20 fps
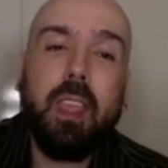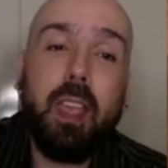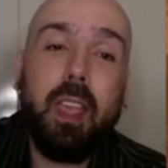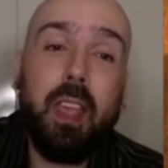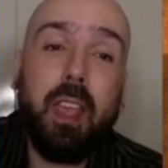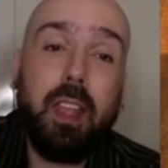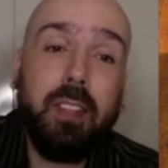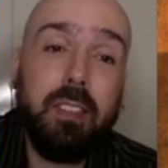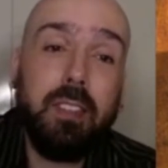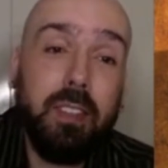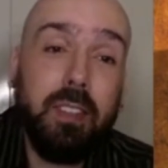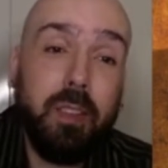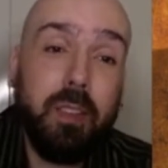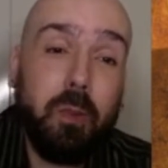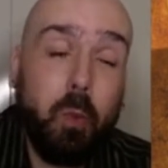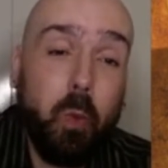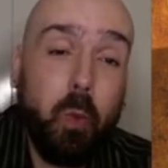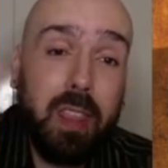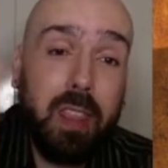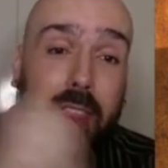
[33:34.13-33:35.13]
And
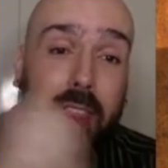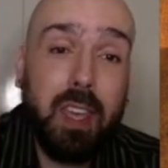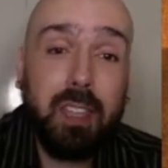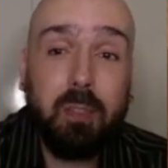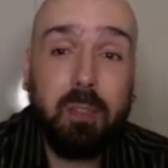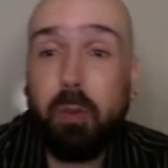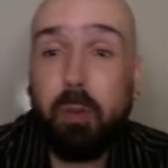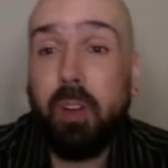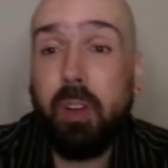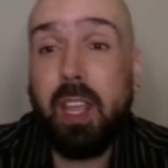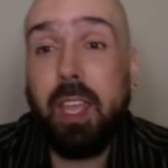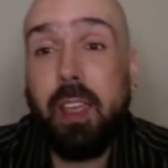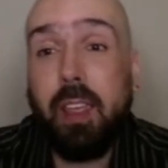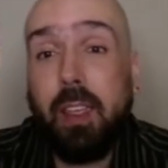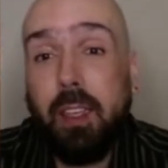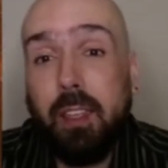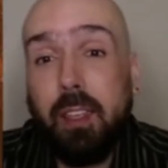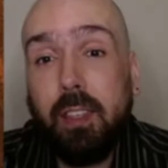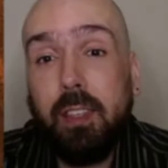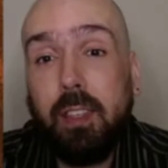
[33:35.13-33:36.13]
with that prayer,
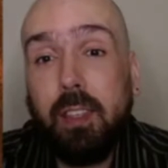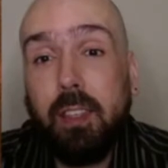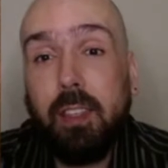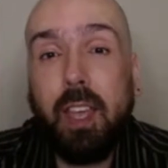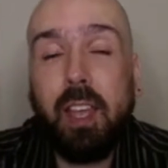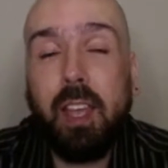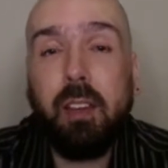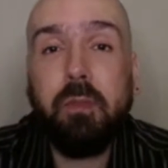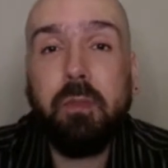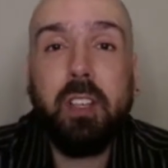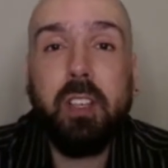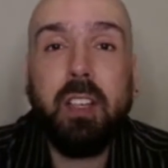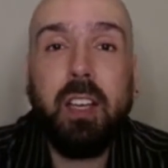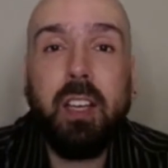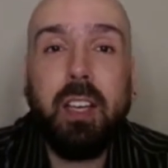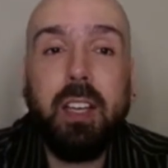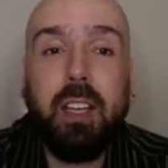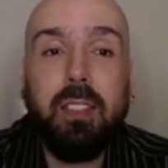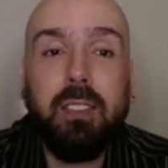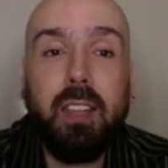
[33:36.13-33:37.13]
out of your
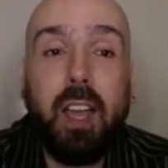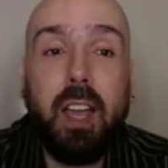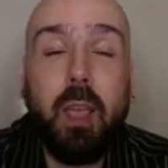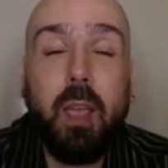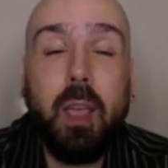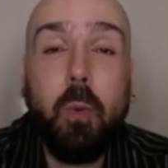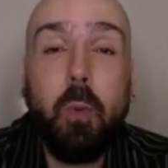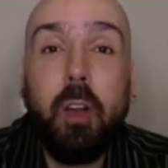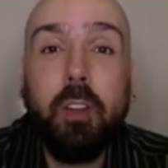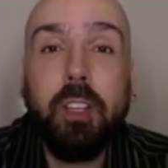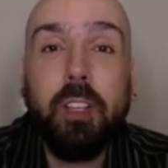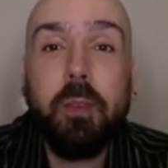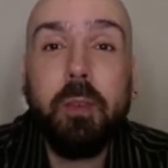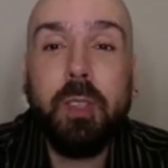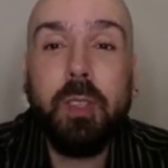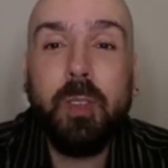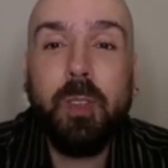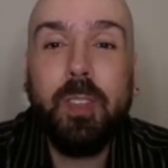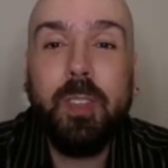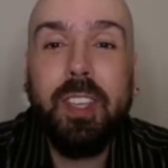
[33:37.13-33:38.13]
heart, I welcome
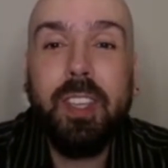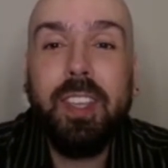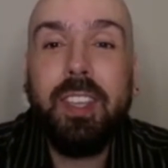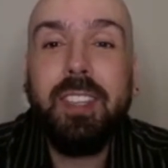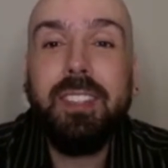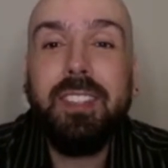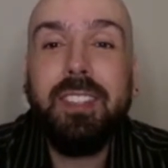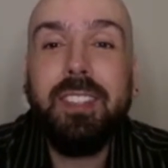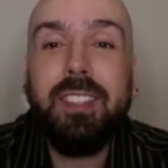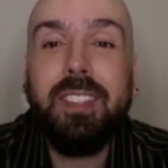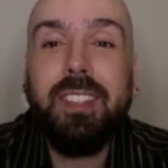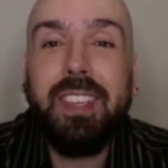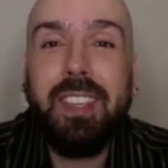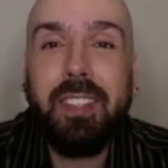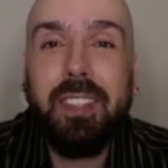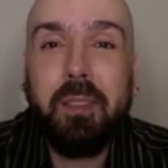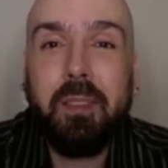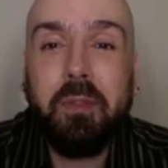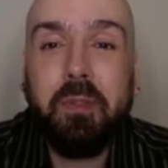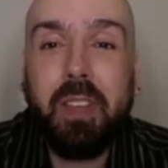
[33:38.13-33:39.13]
you into the
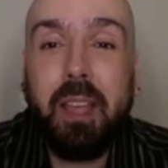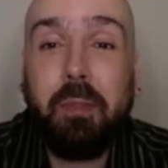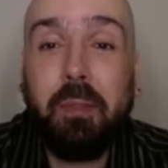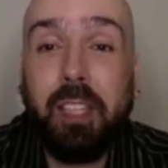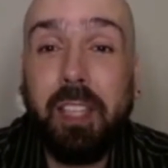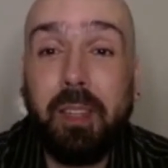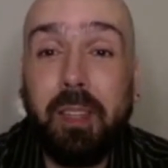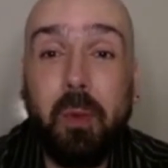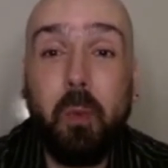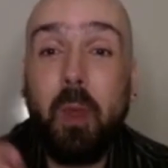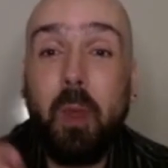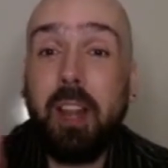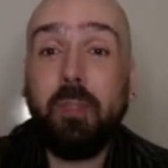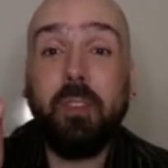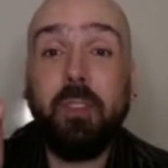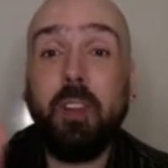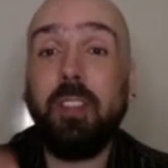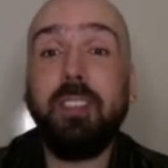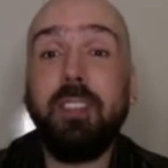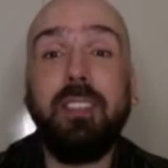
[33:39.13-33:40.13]
kingdom family. And the word
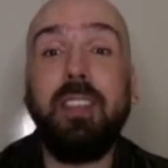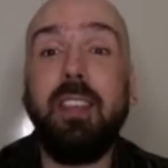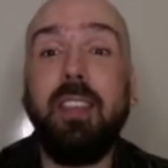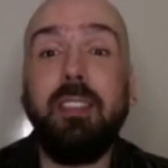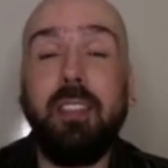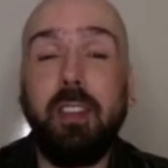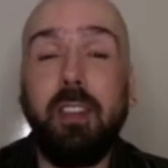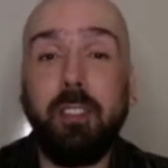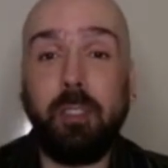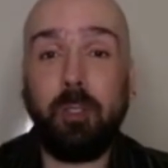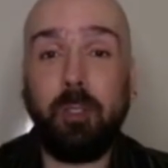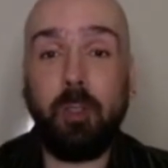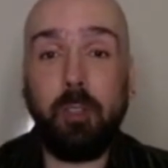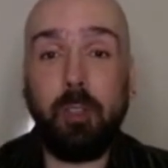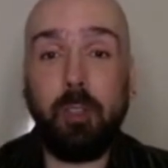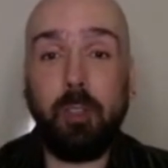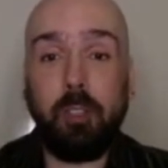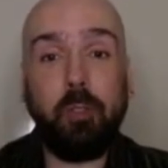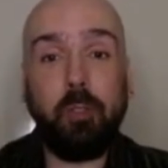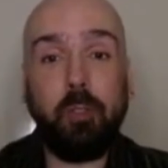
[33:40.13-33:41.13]
of God says that as soon
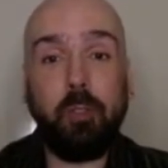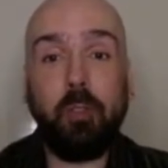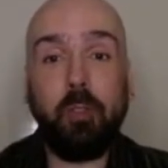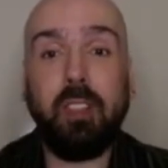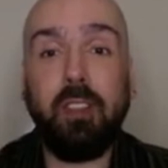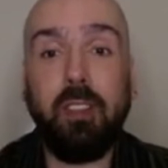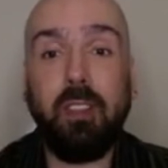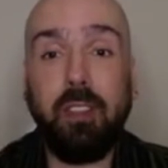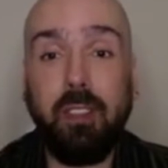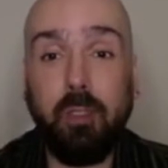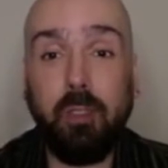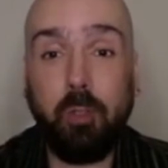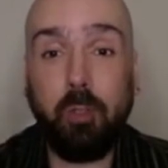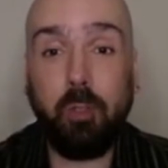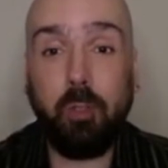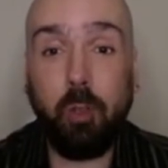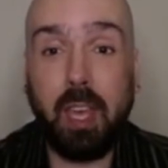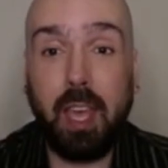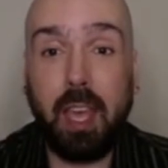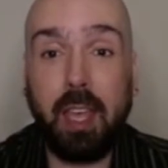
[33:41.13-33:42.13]
as you
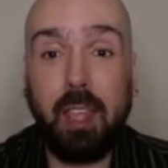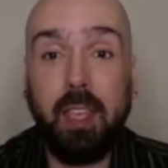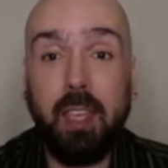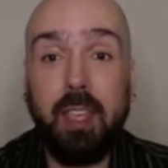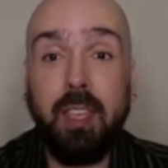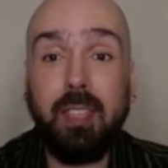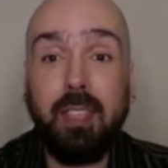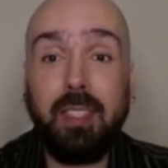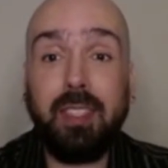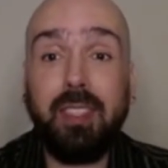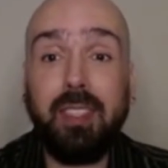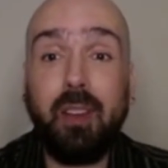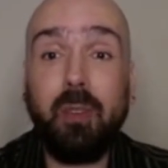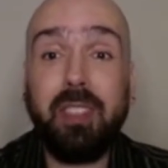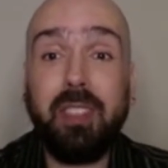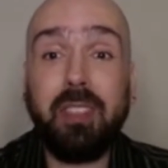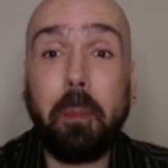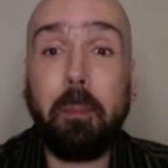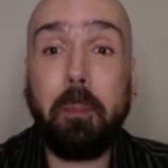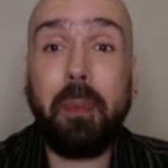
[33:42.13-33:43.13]
do that, that there
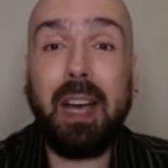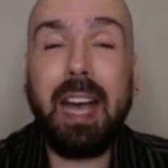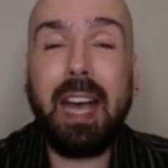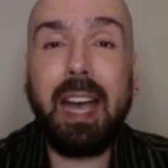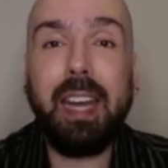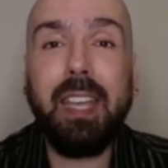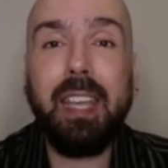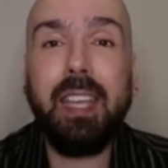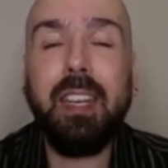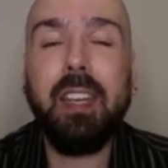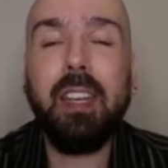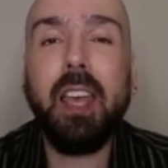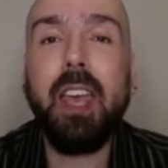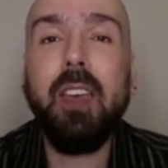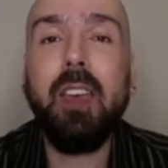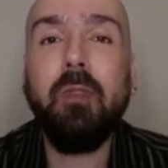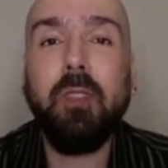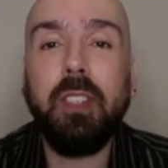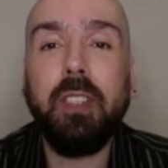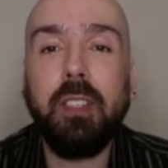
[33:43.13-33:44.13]
is a party in
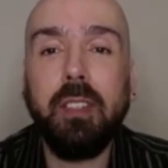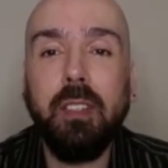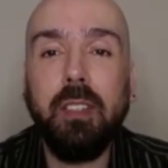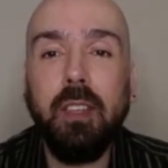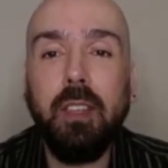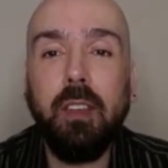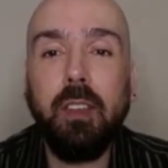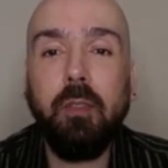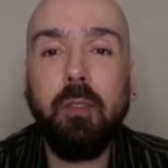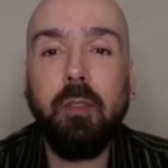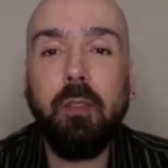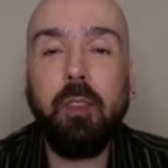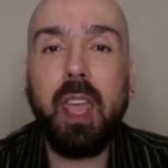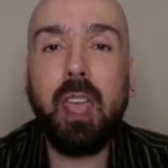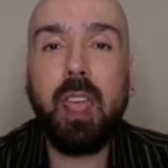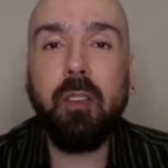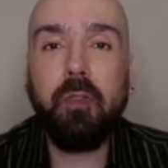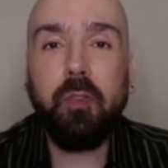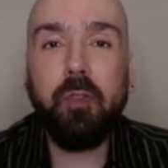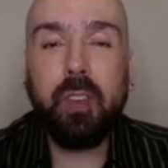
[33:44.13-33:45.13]
heaven for
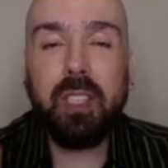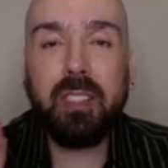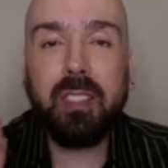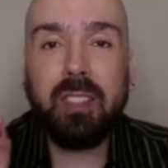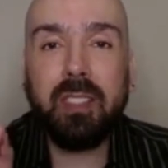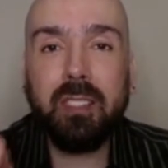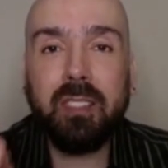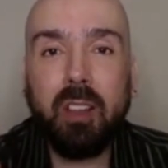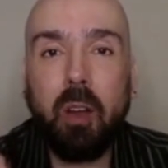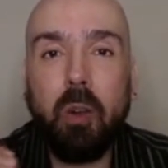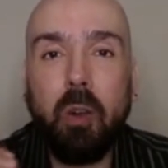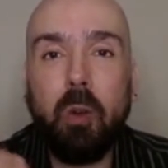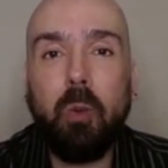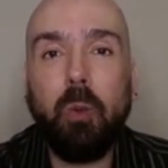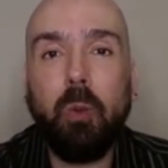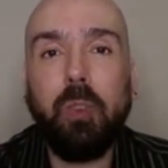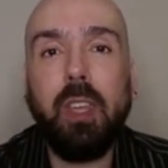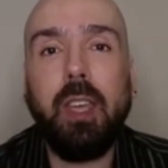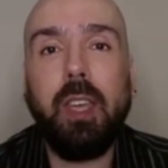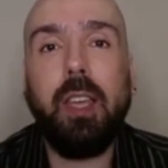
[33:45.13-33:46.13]
every
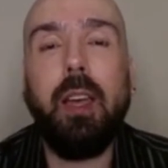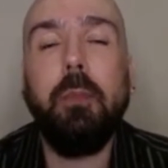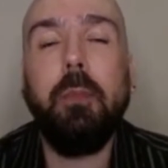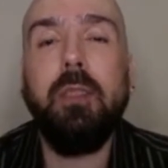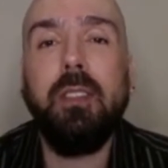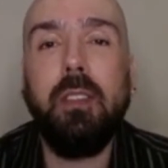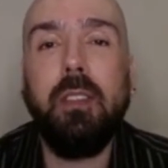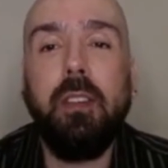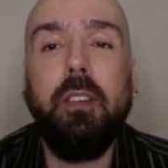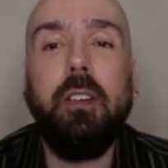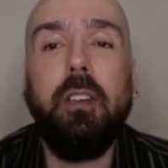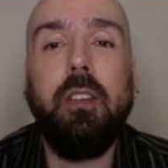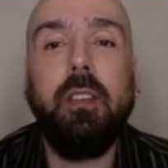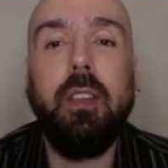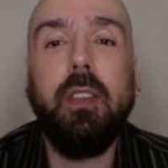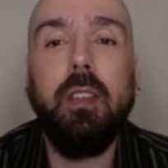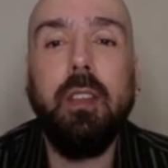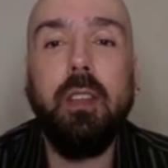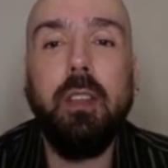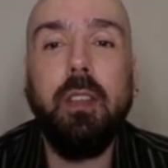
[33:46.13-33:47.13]
soul that comes to God.
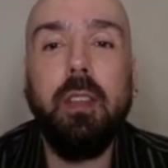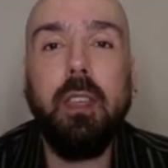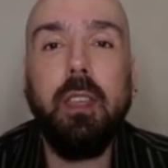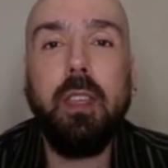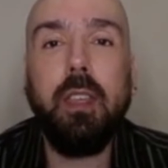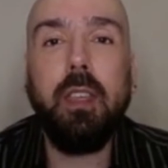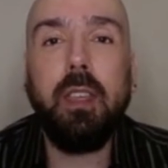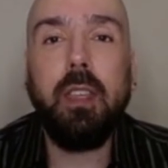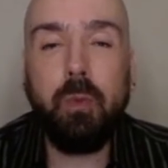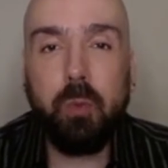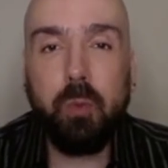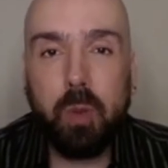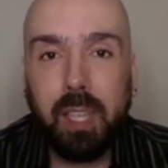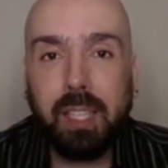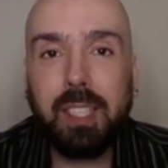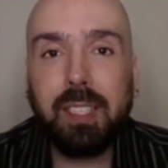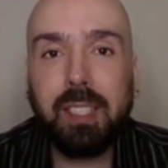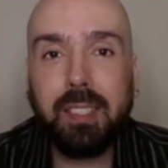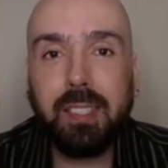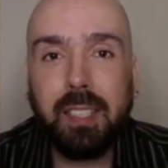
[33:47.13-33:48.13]
He
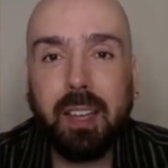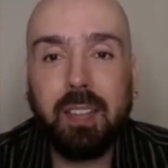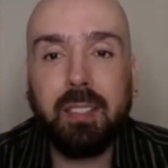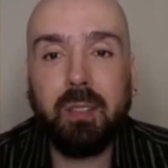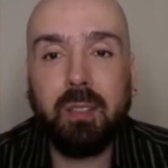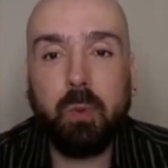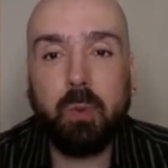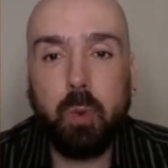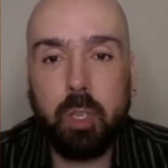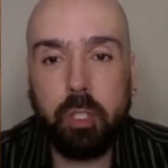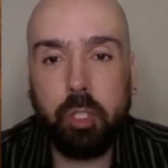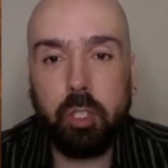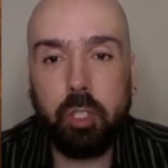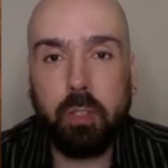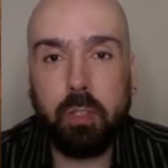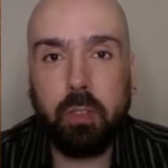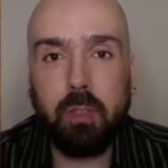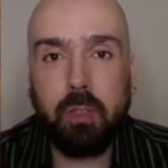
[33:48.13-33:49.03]
really does want you.